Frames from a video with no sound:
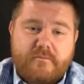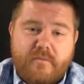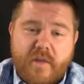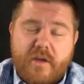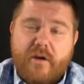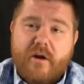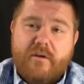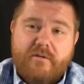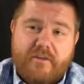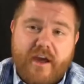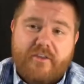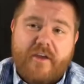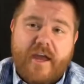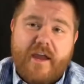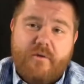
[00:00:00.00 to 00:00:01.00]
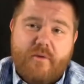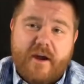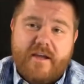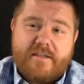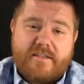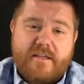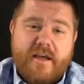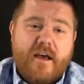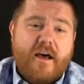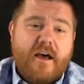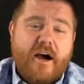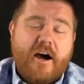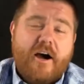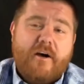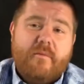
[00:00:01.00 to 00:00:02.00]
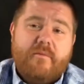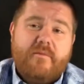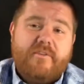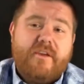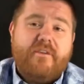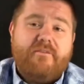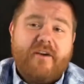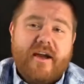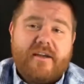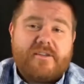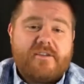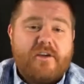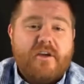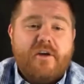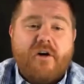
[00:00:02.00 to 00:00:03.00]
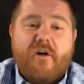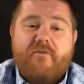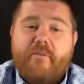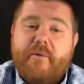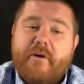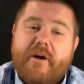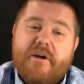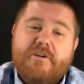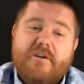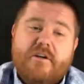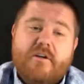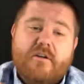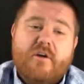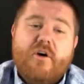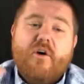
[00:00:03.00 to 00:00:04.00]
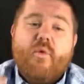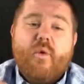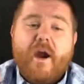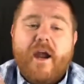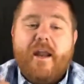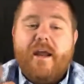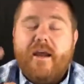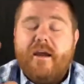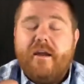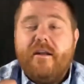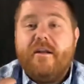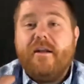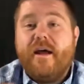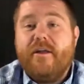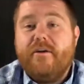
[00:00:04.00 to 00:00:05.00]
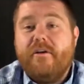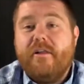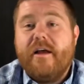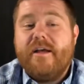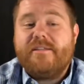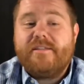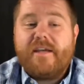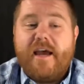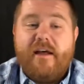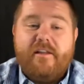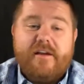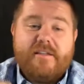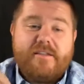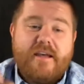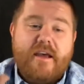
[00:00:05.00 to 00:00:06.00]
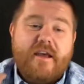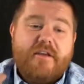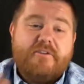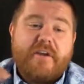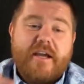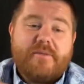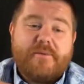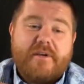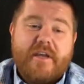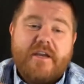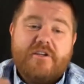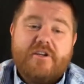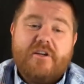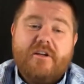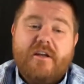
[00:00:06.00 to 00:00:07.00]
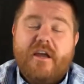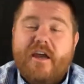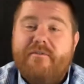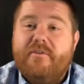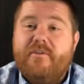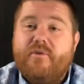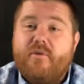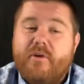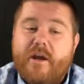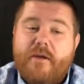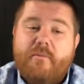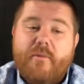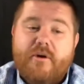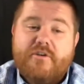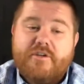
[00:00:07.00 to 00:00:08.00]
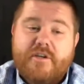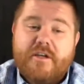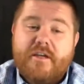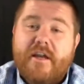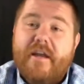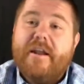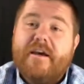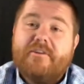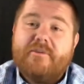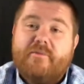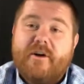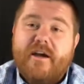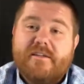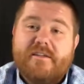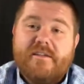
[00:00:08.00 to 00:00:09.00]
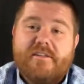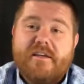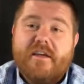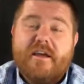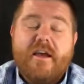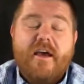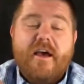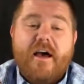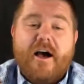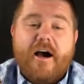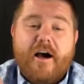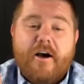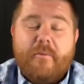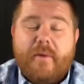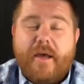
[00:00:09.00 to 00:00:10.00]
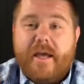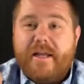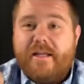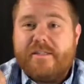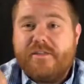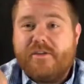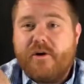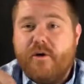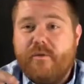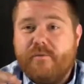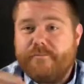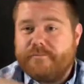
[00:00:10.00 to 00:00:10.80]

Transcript: you've got the 8 wastes: defects, overproduction, waiting, non-utilized talent, transportation, inventory, motion, and extra processing. And so